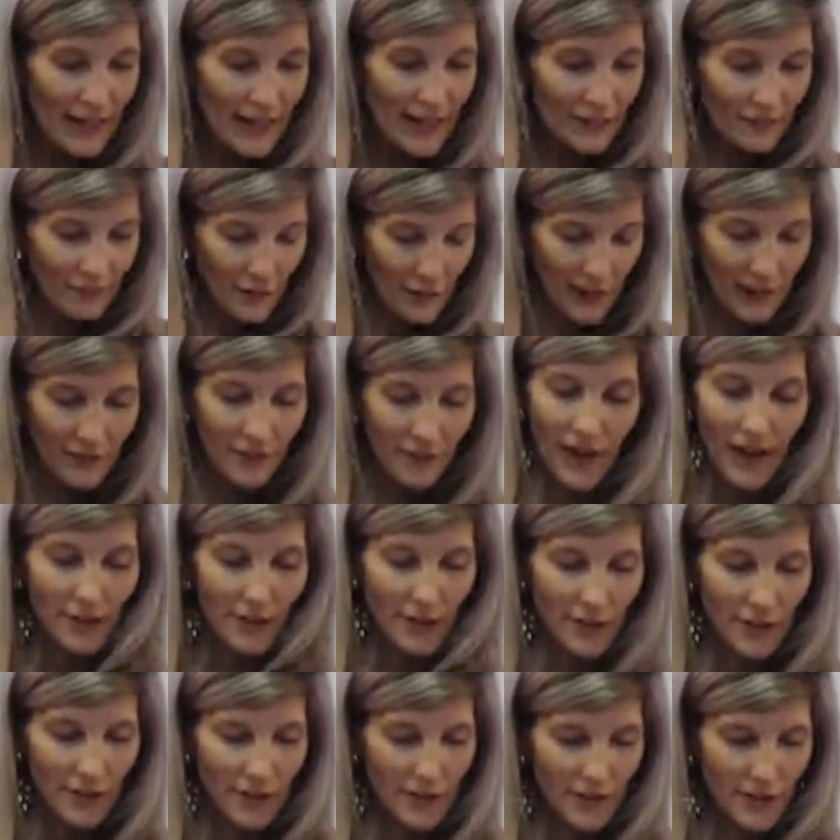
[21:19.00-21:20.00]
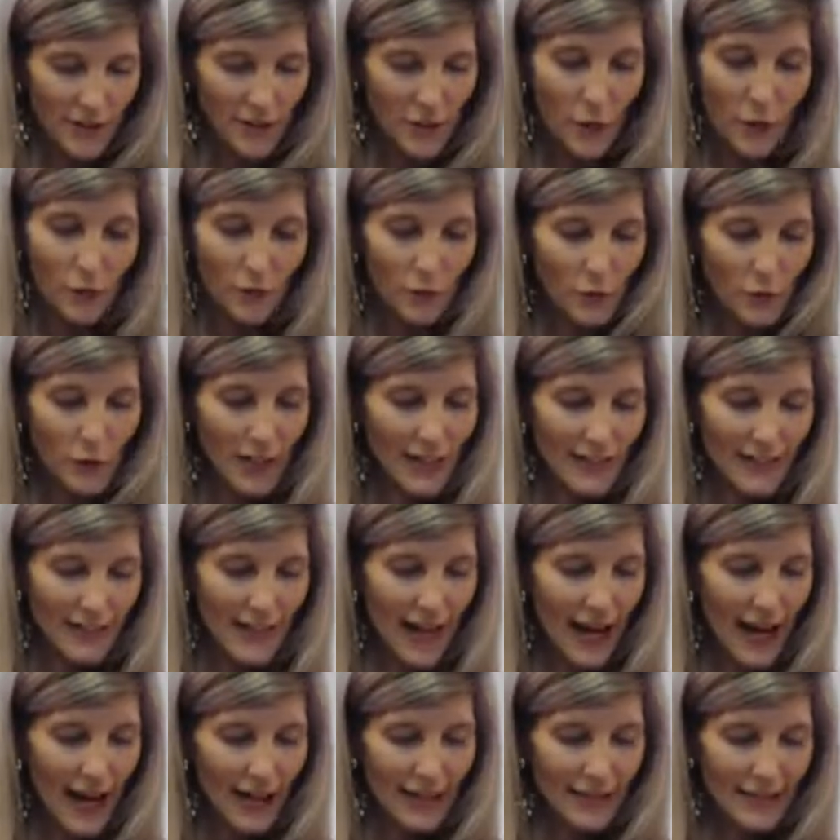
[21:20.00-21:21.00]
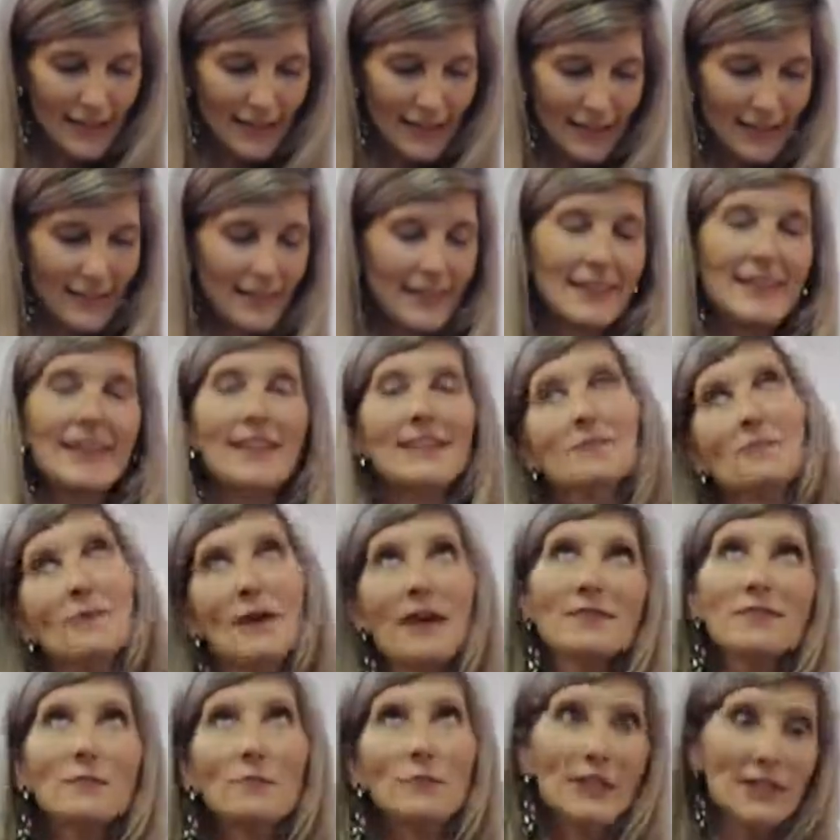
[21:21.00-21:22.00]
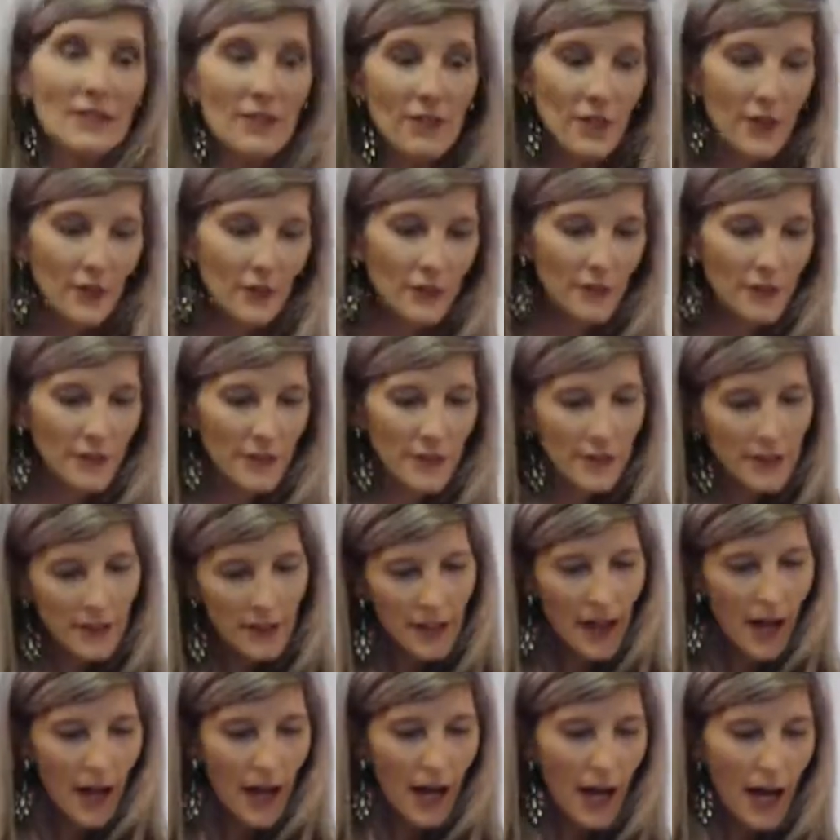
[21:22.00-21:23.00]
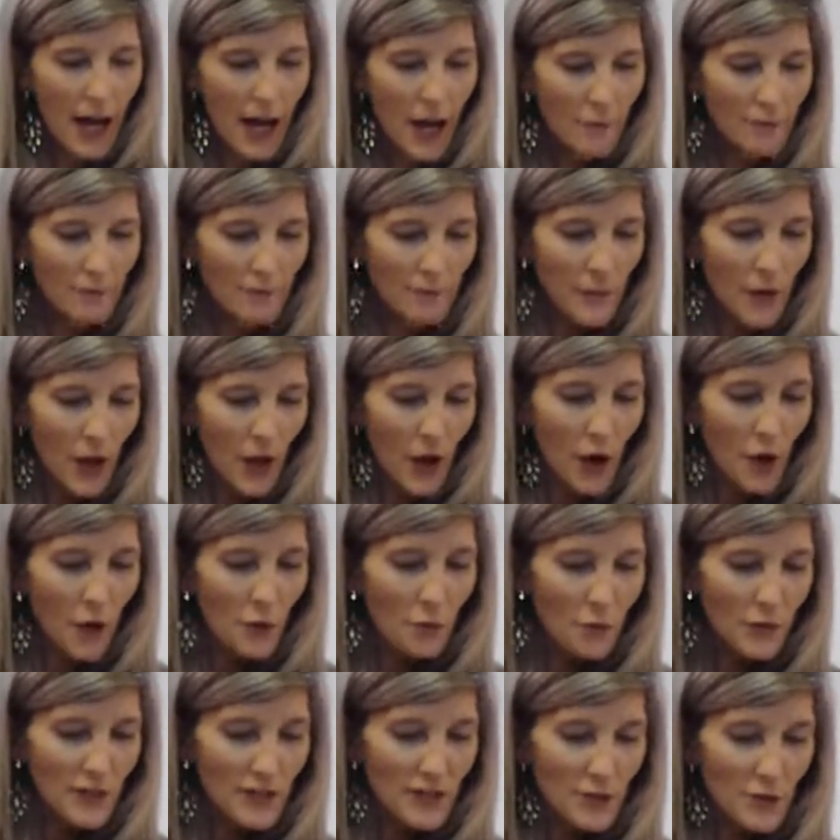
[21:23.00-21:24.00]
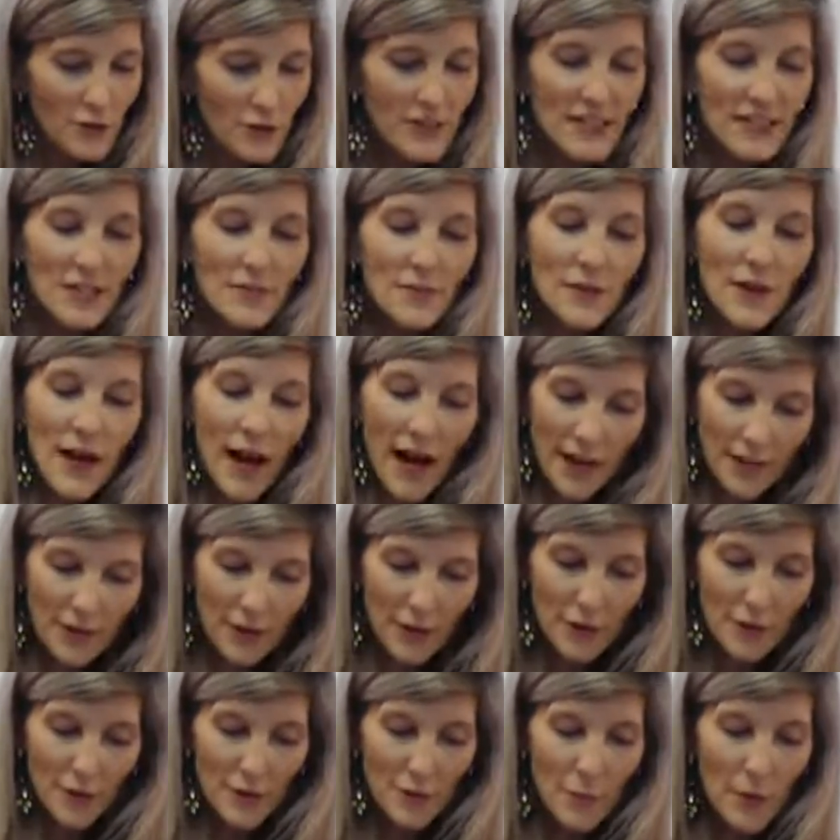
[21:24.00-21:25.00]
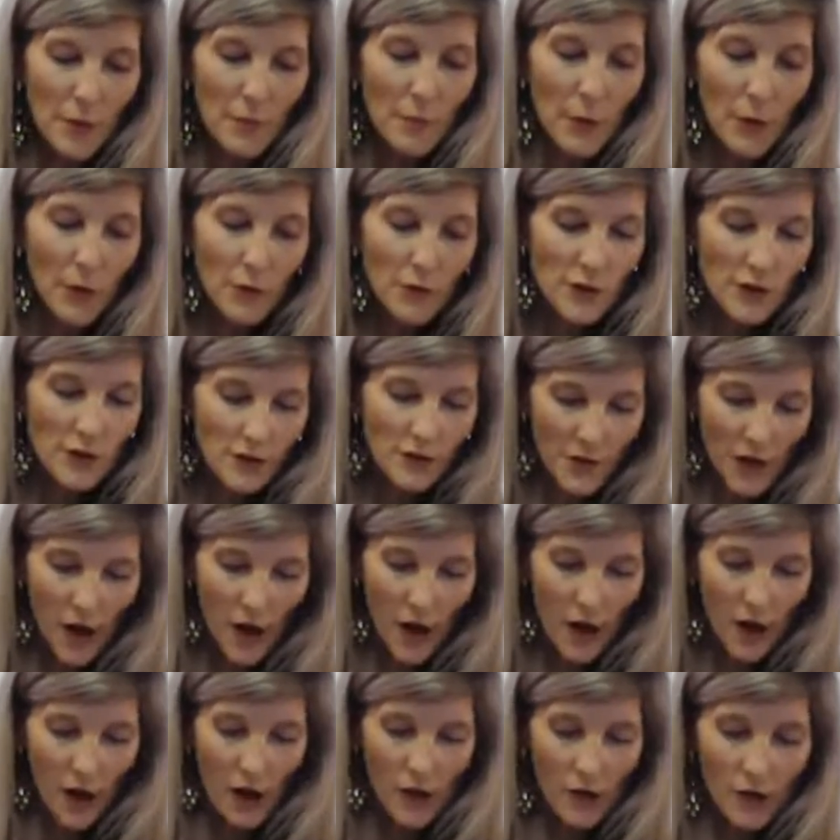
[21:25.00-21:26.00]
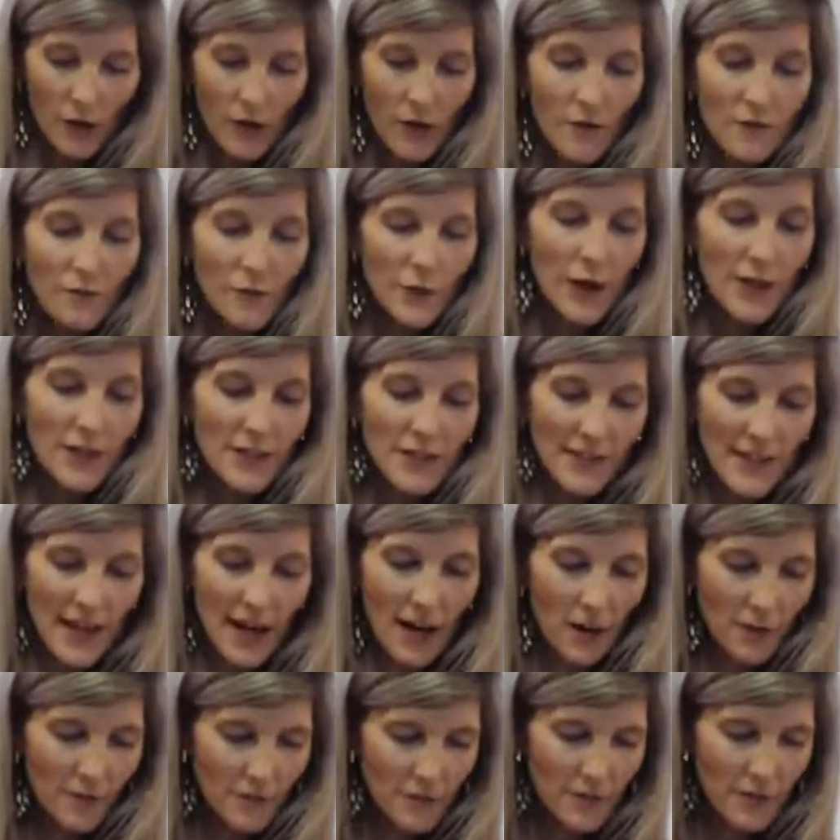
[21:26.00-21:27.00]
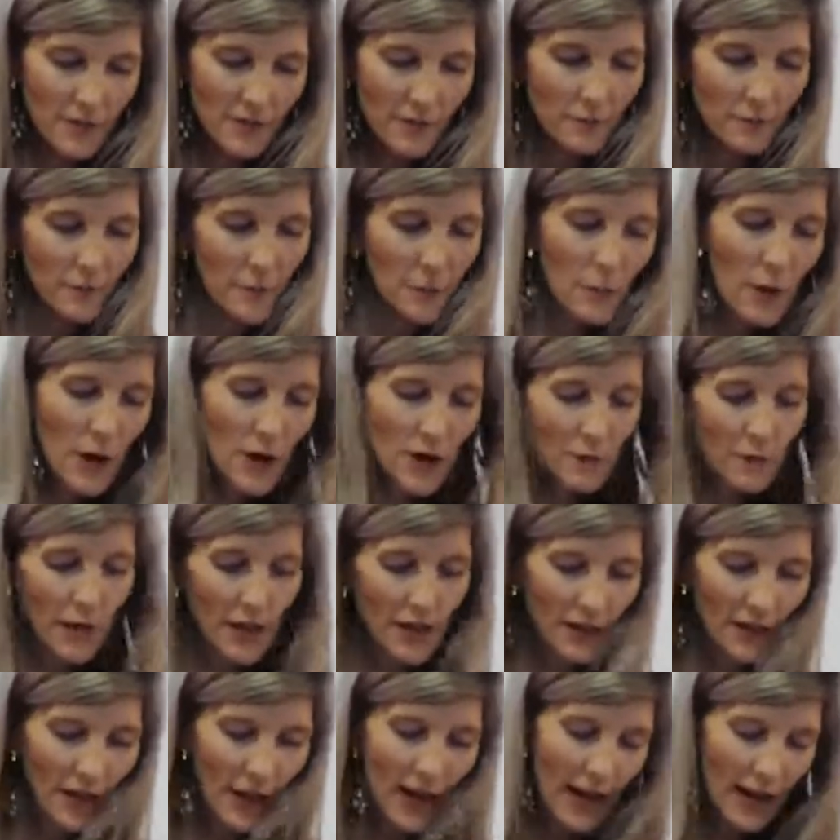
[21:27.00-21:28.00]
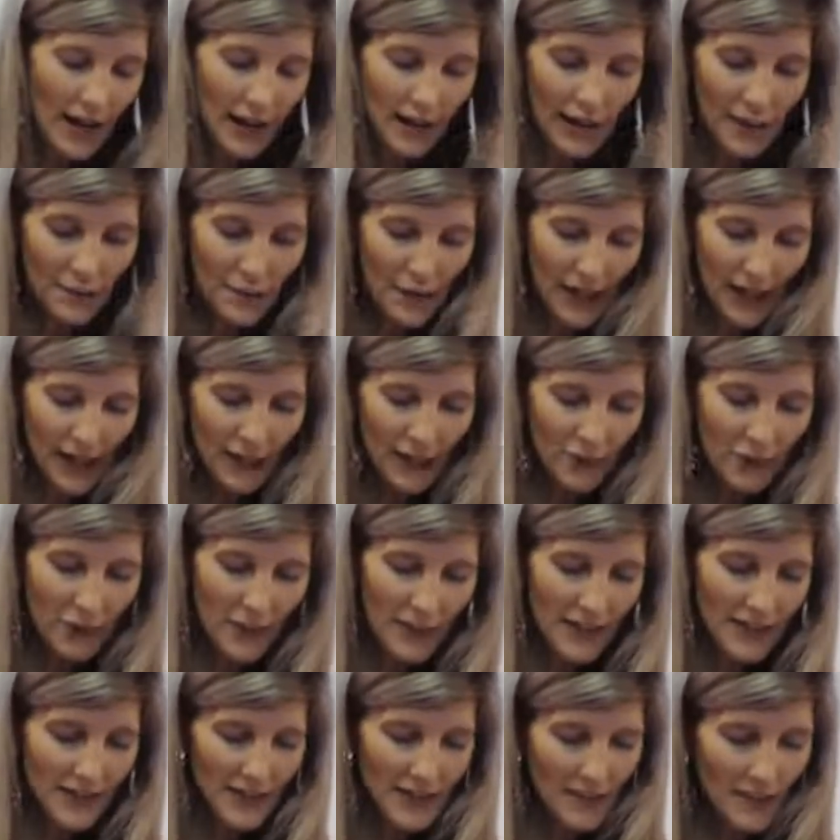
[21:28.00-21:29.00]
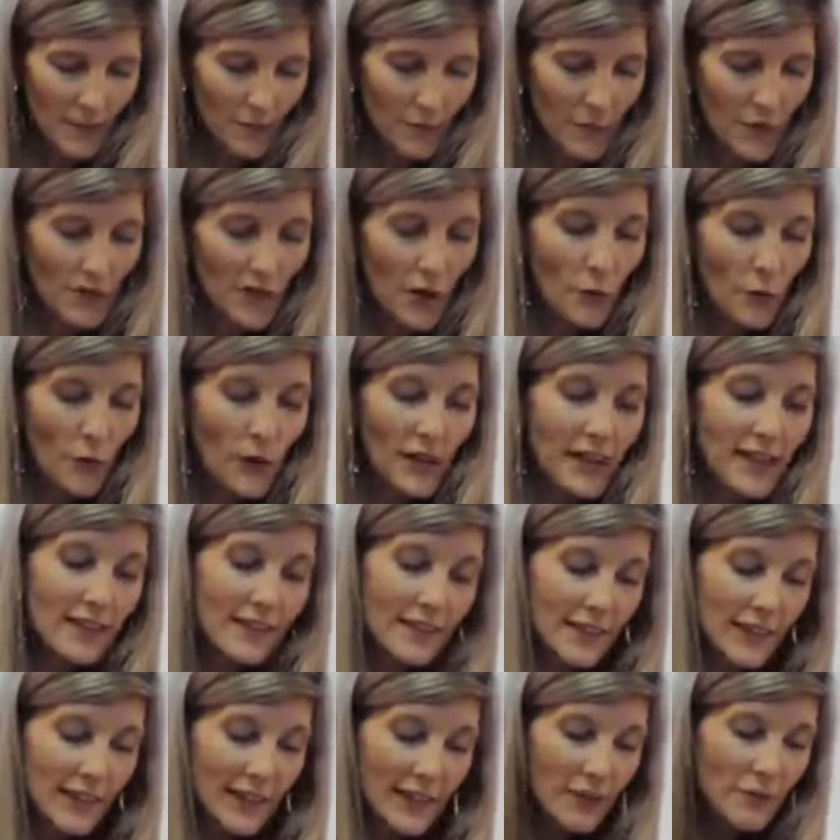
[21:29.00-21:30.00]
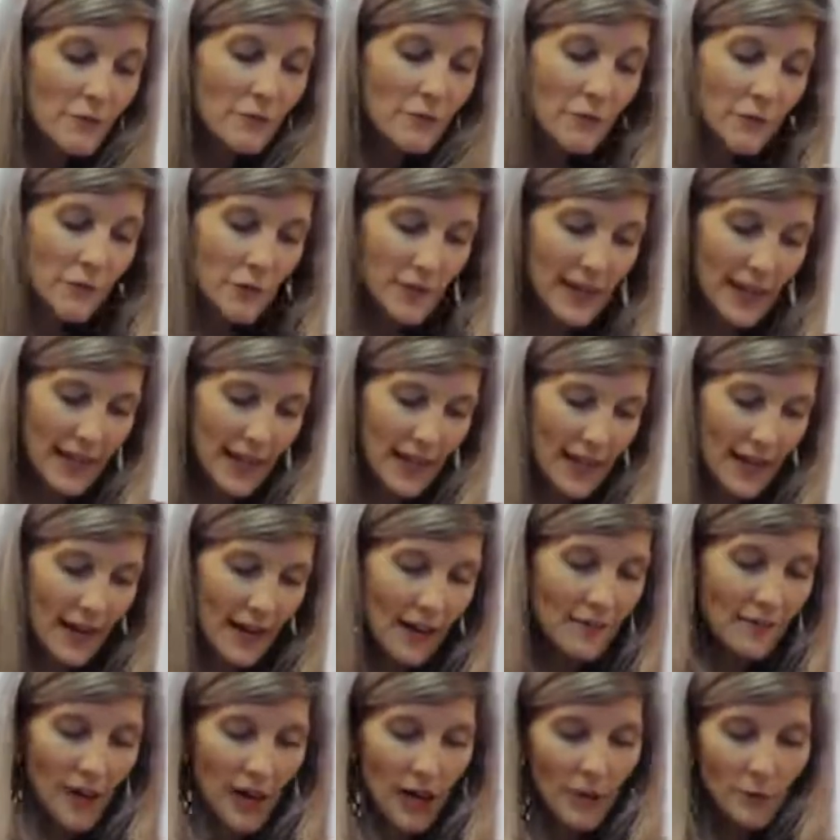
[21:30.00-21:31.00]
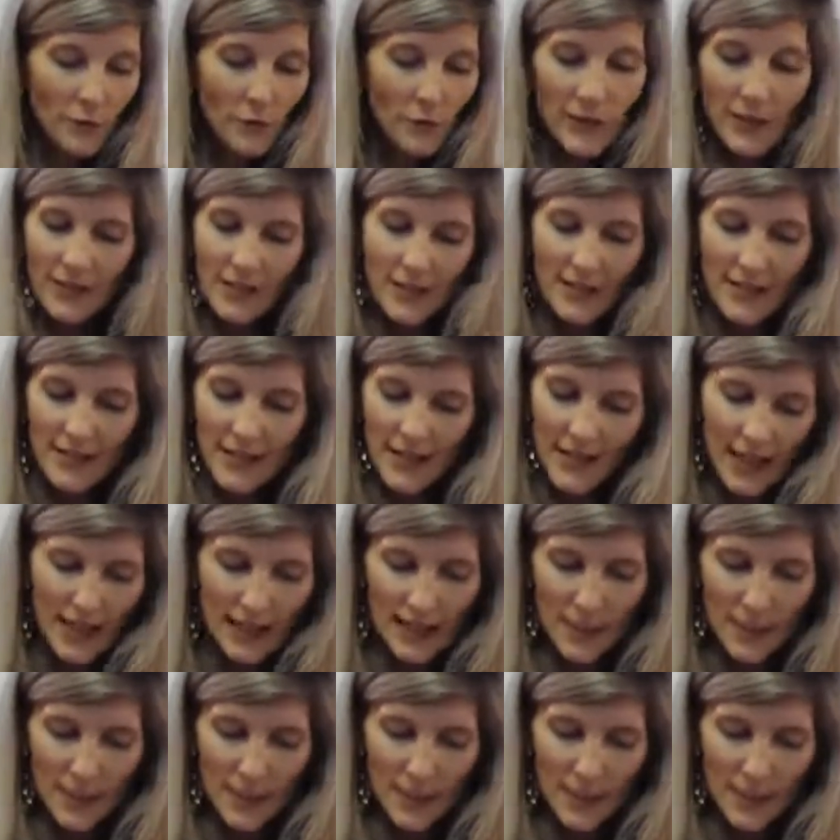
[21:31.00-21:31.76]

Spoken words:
Forgive others, don't criticize. I guess we have to believe you. We do this for others, but most of all for ourselves, the part about not eliminating criticism. So we can live free of unrealistic